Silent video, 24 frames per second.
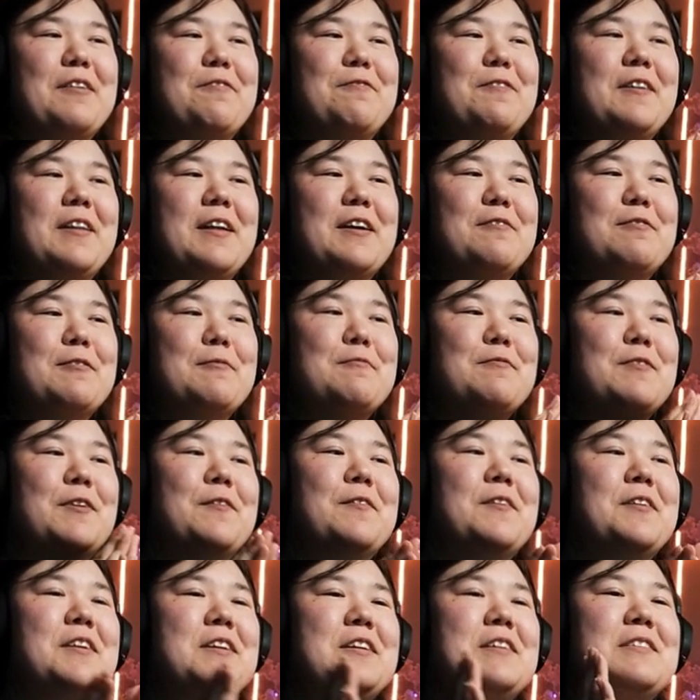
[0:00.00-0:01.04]
feel like from
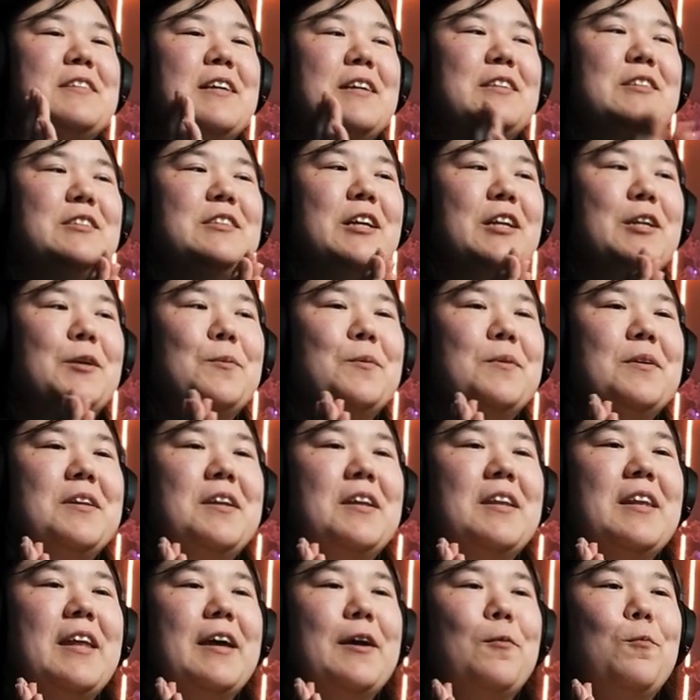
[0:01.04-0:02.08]
Viren, he's like genuine
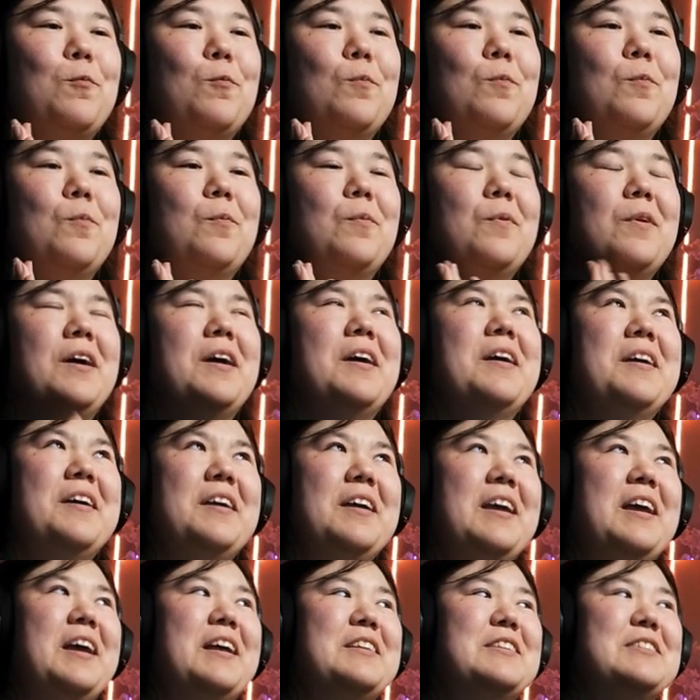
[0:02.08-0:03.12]
and like
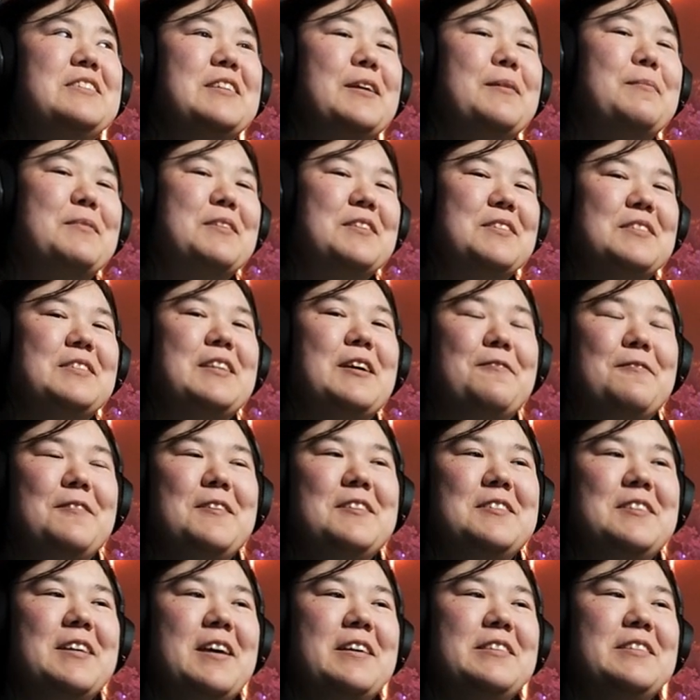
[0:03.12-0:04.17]
in some of the stuff he
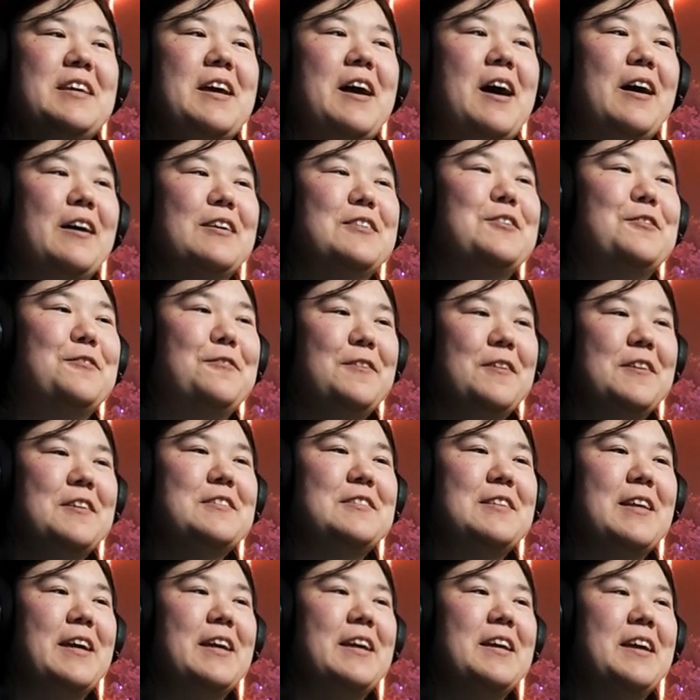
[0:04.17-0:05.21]
says, he also
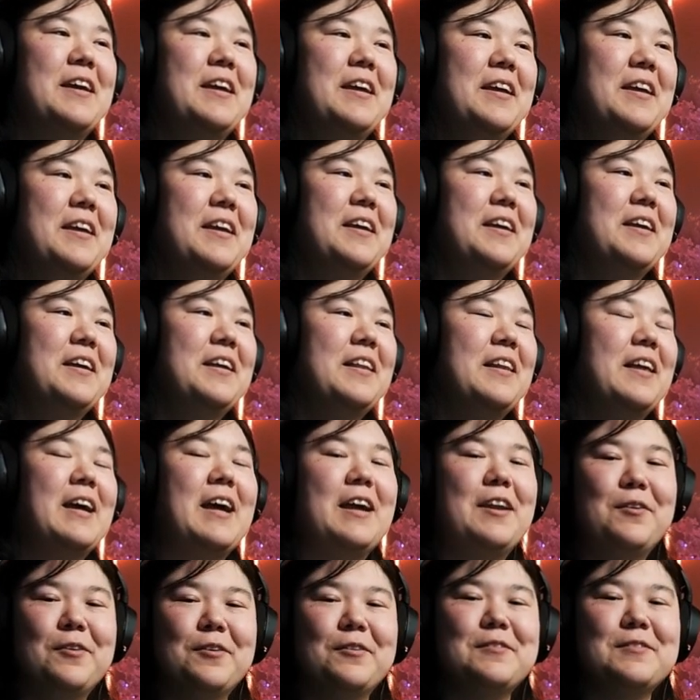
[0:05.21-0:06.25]
feels like I
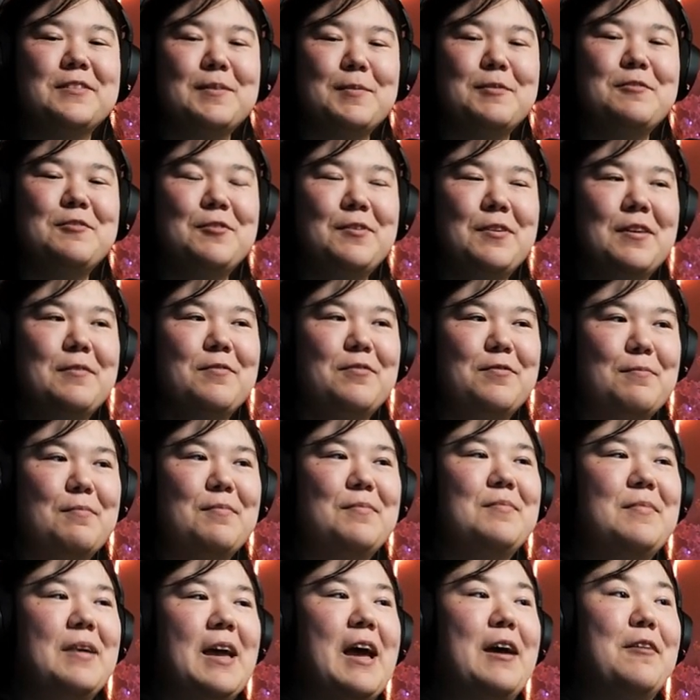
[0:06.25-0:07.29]
know some of you
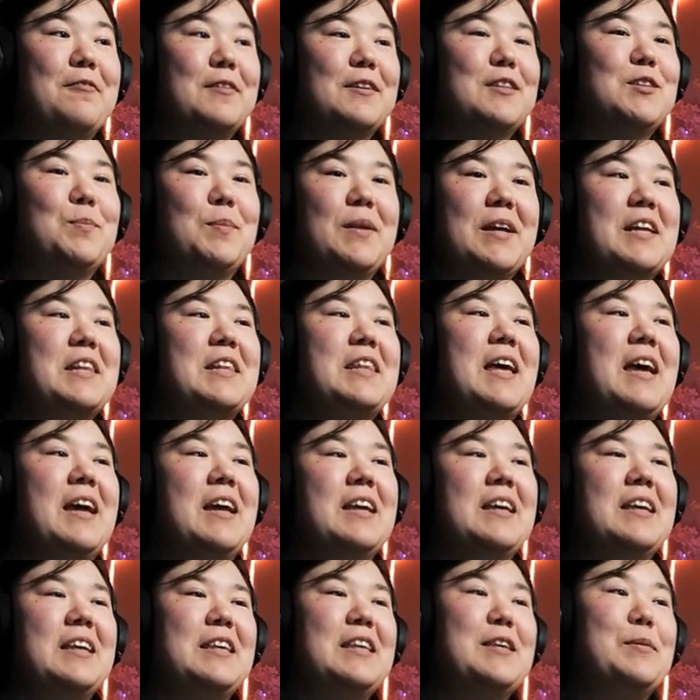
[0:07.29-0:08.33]
have explained that
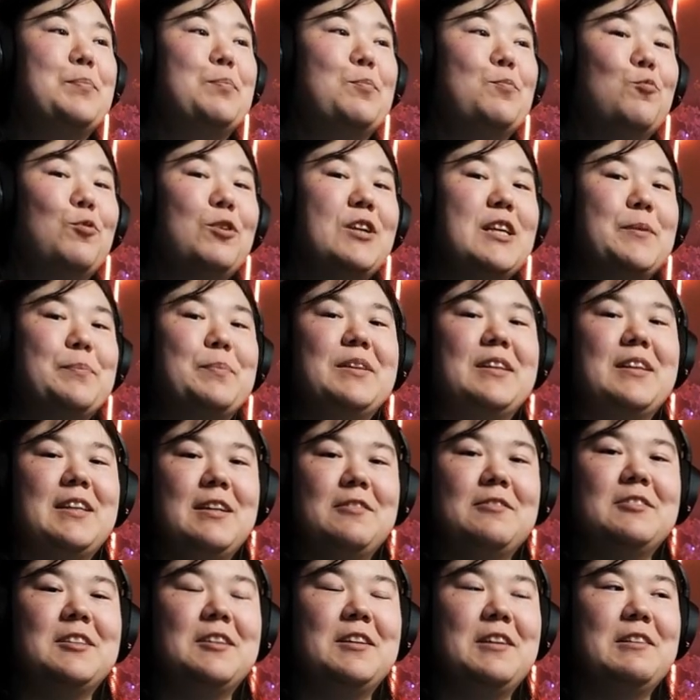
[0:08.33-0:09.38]
he really
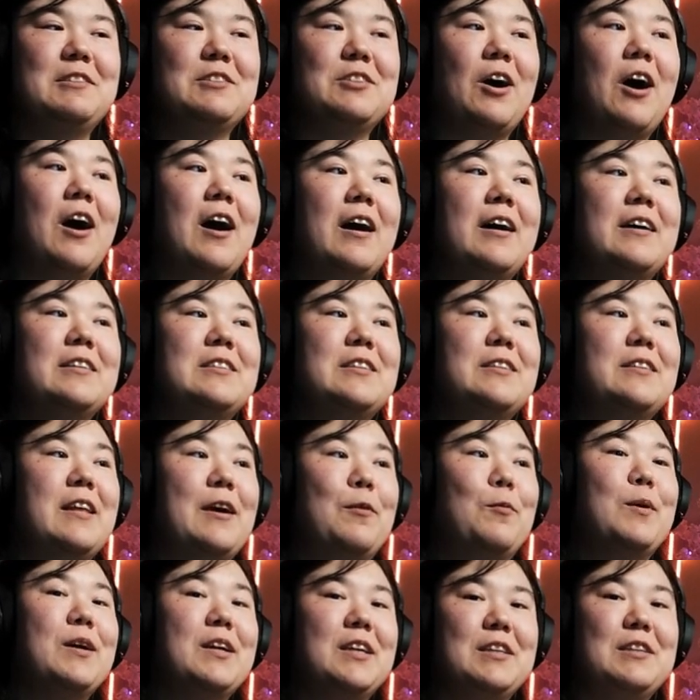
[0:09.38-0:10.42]
believes in his cause and
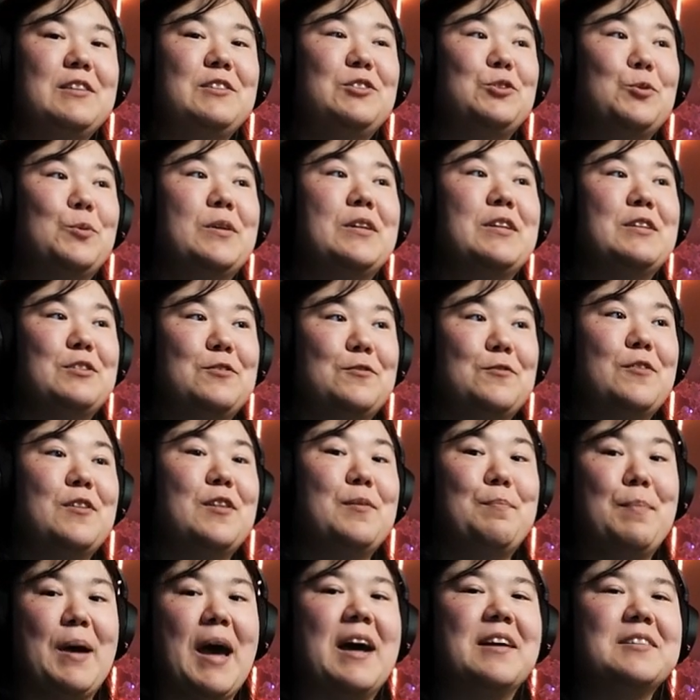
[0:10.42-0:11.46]
that what he's doing is for the
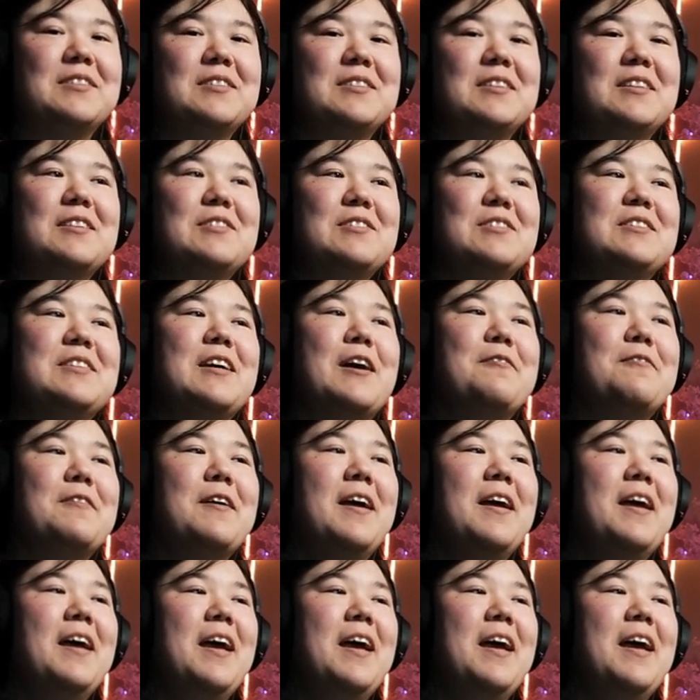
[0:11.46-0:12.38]
best and stuff.